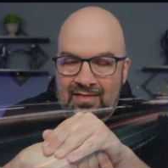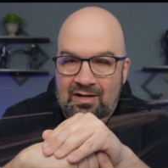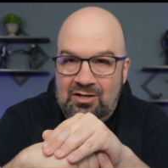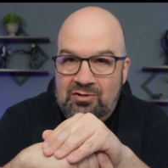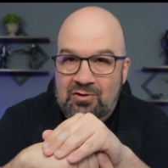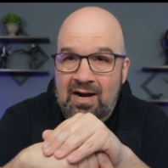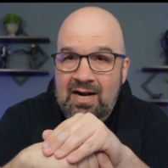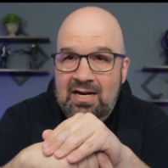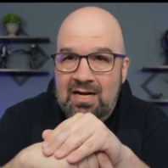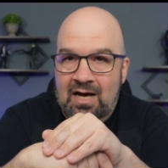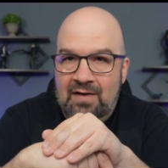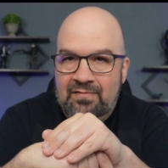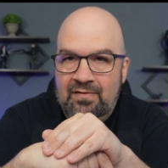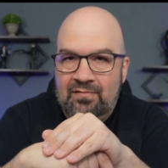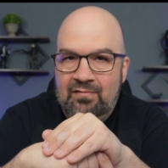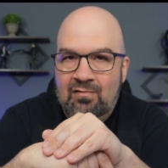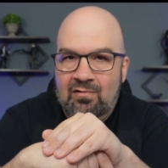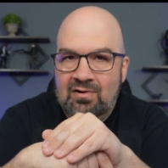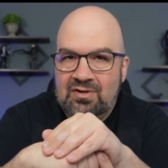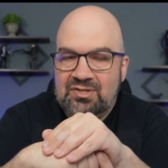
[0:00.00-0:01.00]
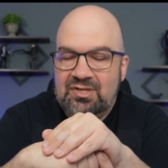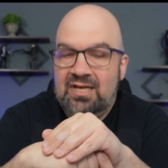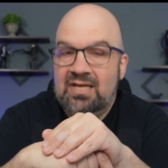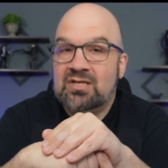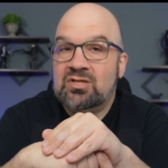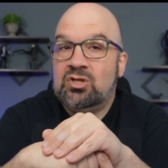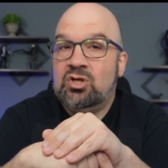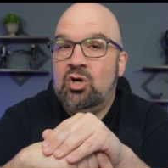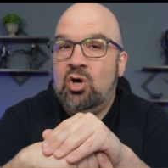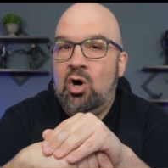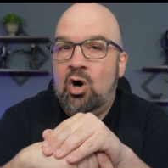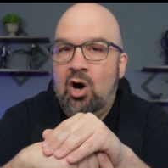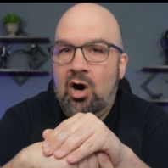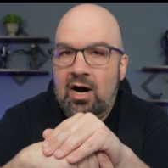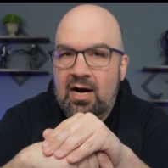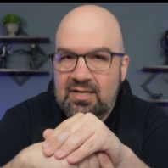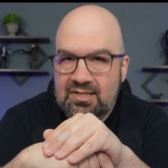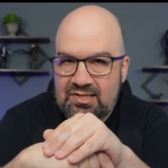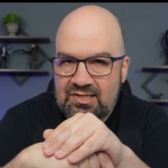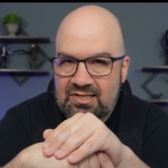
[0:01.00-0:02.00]
The trade-off, of course, is
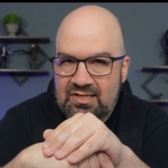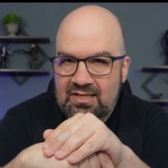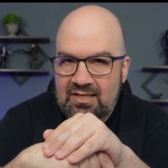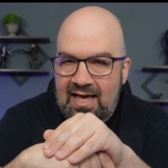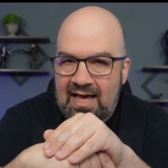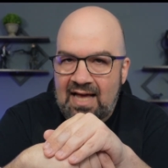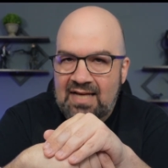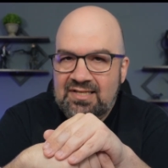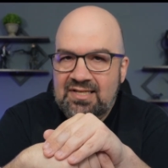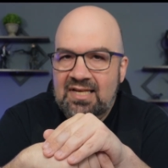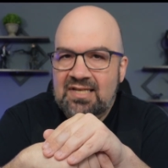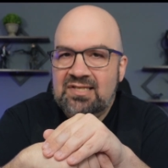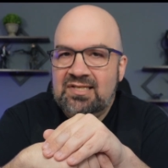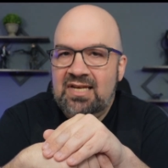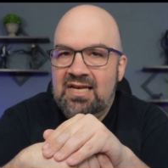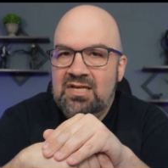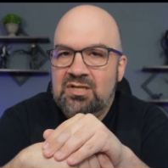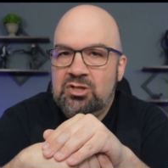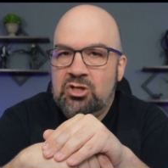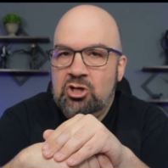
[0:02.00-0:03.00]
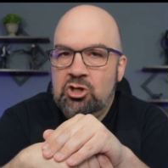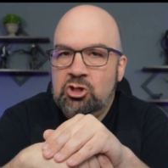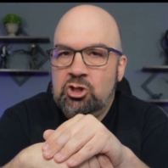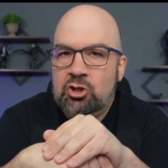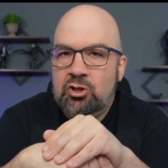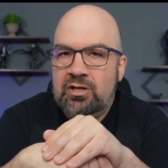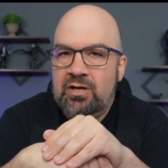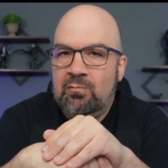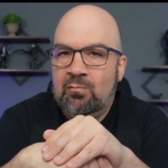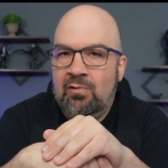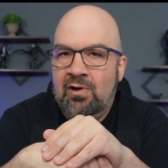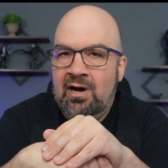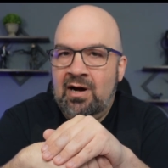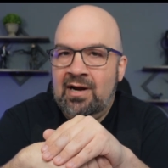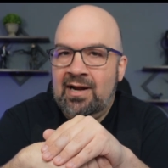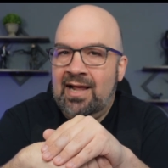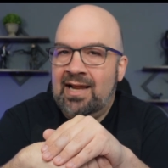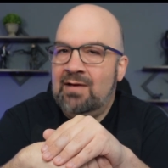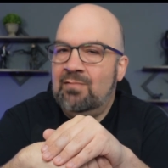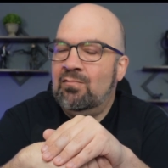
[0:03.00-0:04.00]
cost. SSDs usually
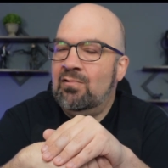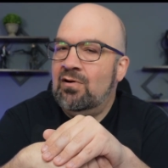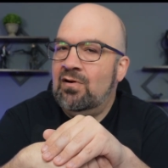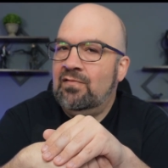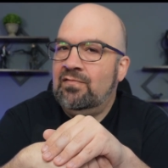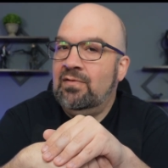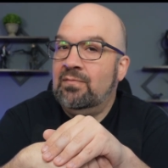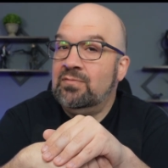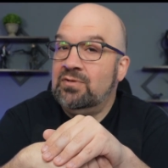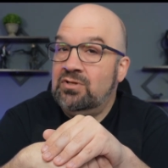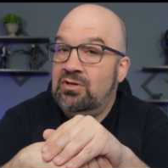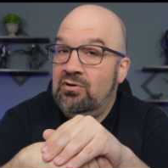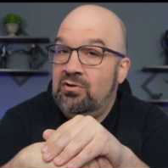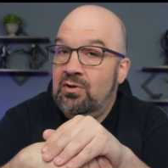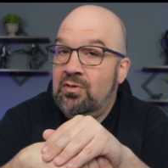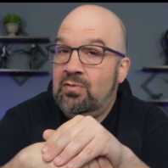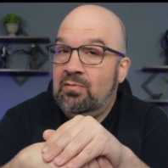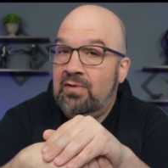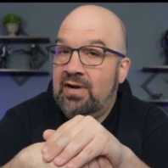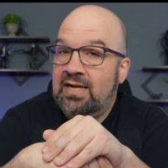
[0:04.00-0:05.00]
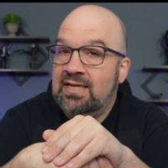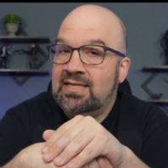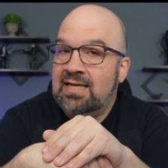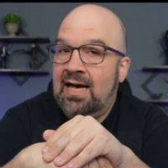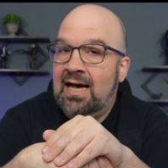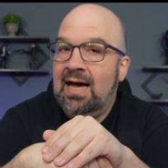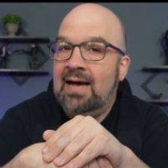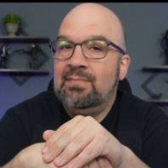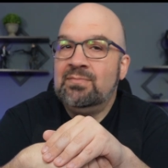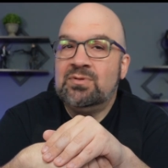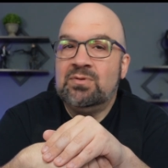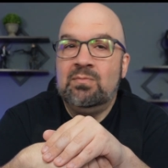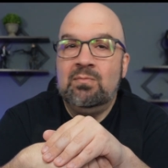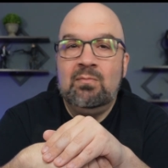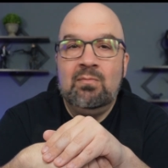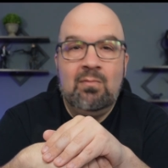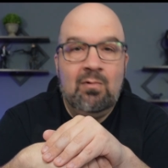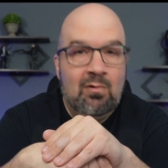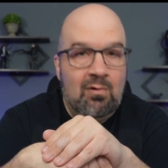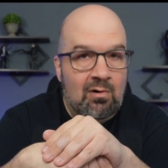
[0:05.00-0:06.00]
run anywhere from 2 to 3 times
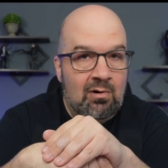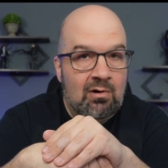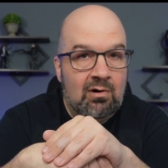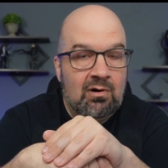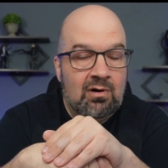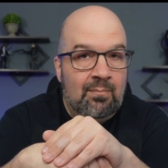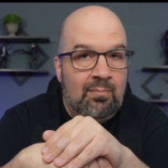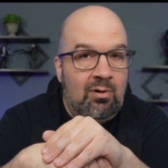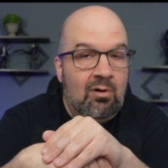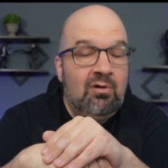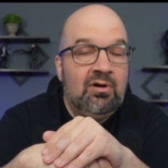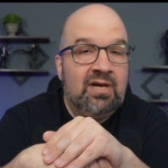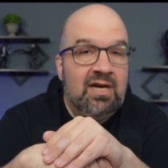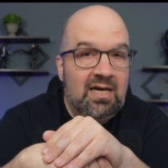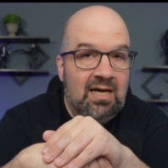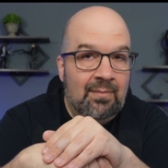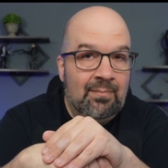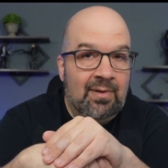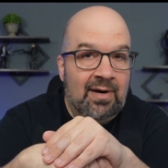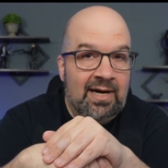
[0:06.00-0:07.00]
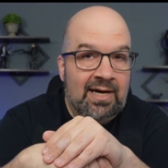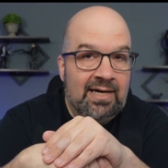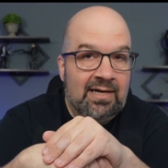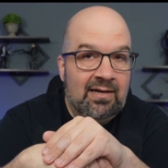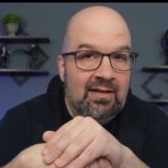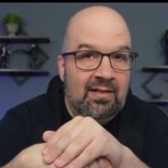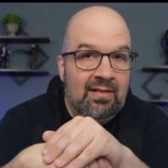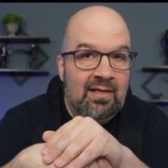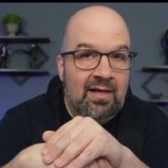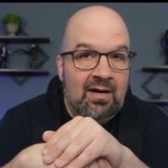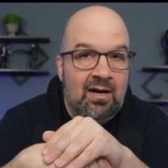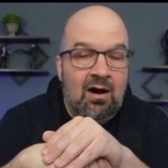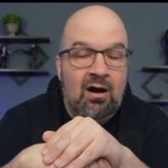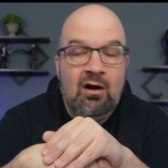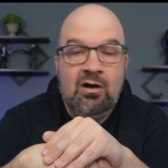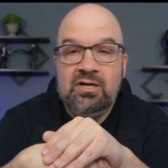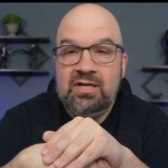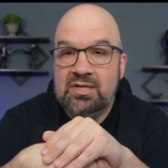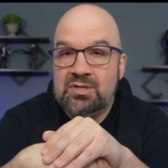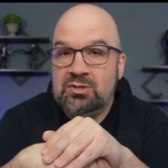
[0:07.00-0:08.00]
more per gigabyte than
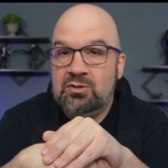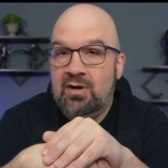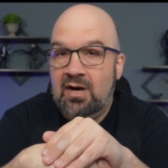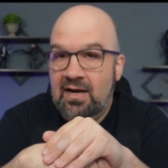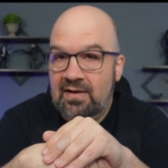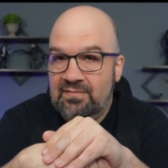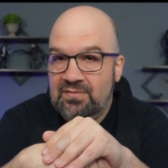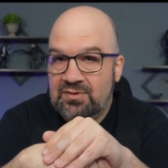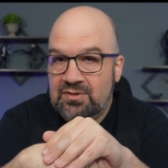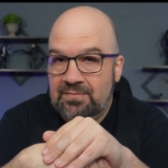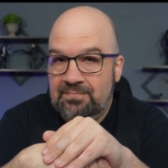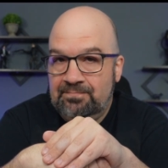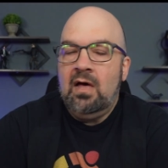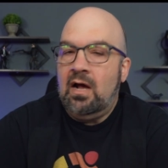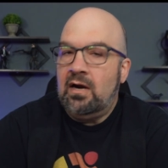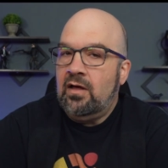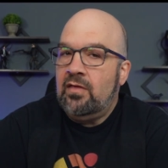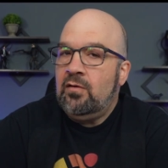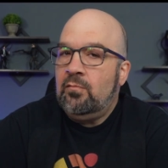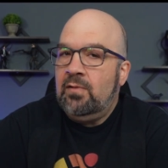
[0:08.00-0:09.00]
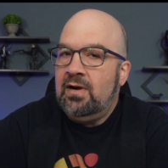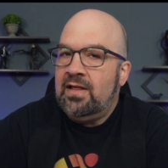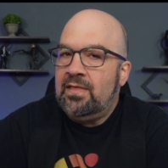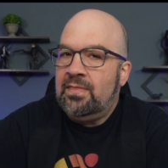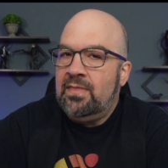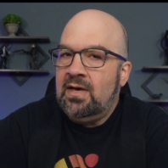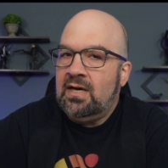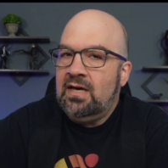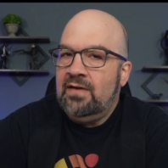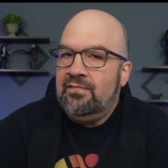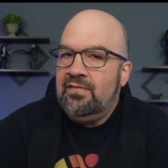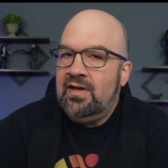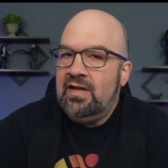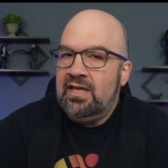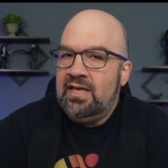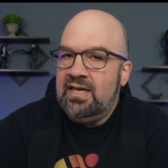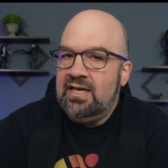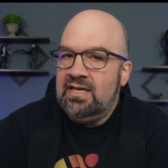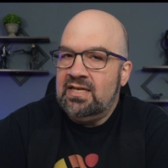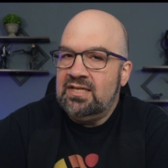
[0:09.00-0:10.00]
hard disk drives. Another way to think of
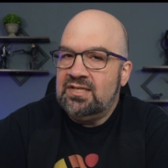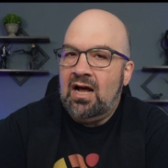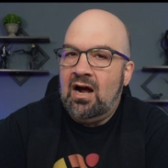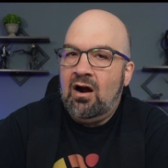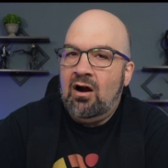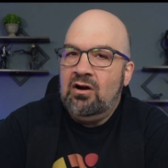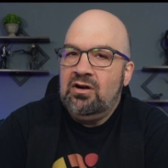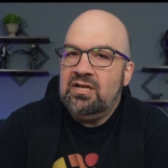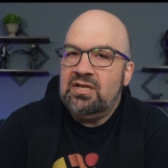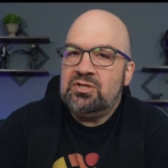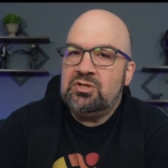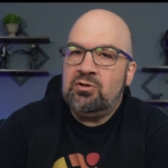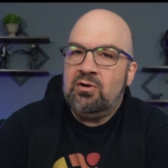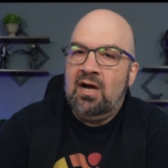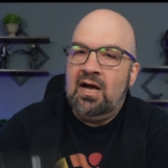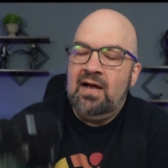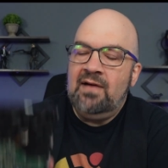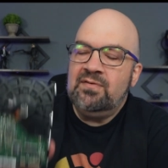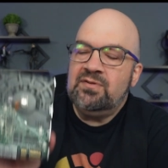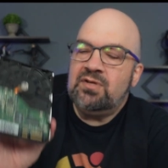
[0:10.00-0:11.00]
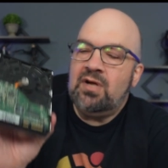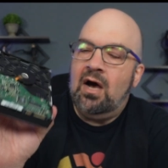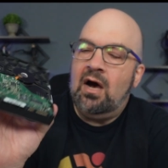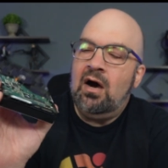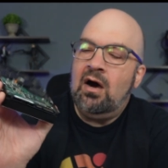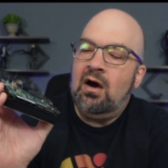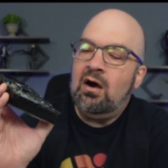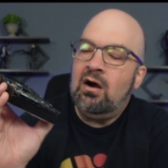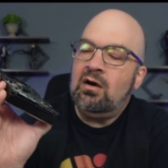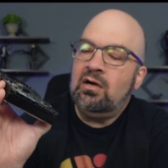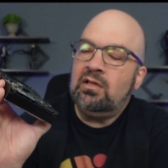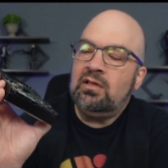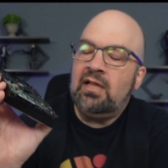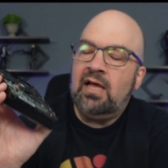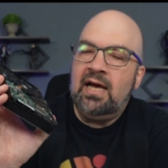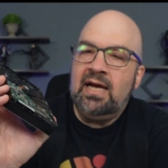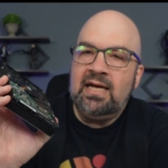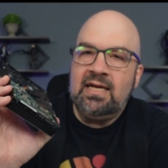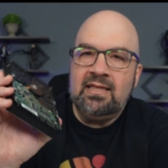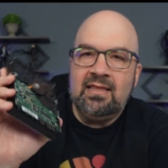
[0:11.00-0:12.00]
it is hard disk drives are
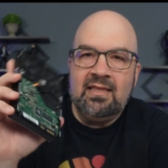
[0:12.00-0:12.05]
like